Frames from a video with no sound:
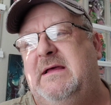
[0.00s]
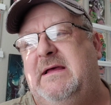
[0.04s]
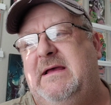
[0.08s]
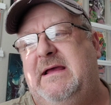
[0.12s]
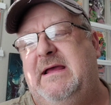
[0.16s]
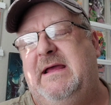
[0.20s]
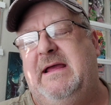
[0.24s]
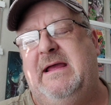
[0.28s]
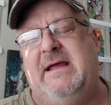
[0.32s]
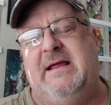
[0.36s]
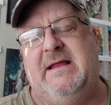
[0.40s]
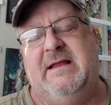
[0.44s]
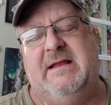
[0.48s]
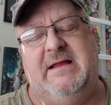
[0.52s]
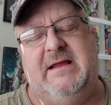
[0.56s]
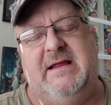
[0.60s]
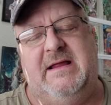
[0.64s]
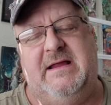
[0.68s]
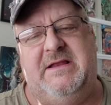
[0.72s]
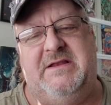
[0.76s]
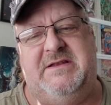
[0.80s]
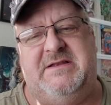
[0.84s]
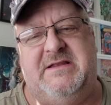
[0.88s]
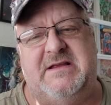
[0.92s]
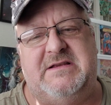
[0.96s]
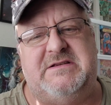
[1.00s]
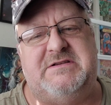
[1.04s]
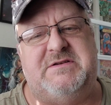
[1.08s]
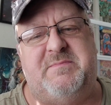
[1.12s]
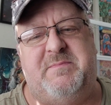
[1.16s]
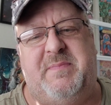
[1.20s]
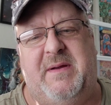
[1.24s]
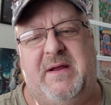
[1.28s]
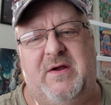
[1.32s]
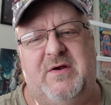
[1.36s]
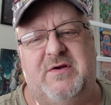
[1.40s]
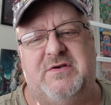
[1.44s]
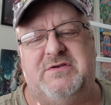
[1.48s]
He
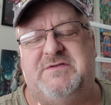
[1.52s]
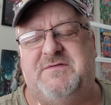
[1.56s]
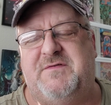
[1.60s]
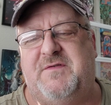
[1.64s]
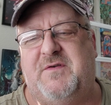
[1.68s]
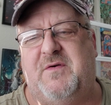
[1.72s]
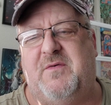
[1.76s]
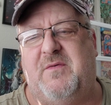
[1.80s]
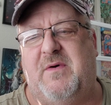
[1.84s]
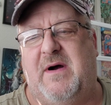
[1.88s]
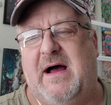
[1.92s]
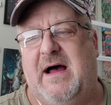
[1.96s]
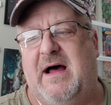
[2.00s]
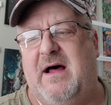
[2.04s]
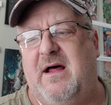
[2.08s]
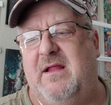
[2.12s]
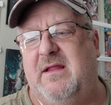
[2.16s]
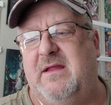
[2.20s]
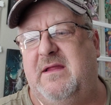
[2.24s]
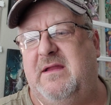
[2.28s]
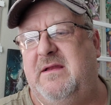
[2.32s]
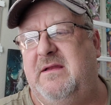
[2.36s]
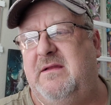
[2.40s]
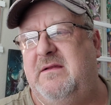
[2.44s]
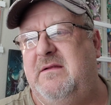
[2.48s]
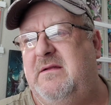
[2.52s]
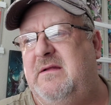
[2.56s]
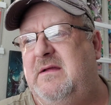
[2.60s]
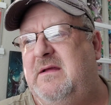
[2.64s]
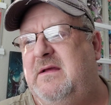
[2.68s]
disappears for a while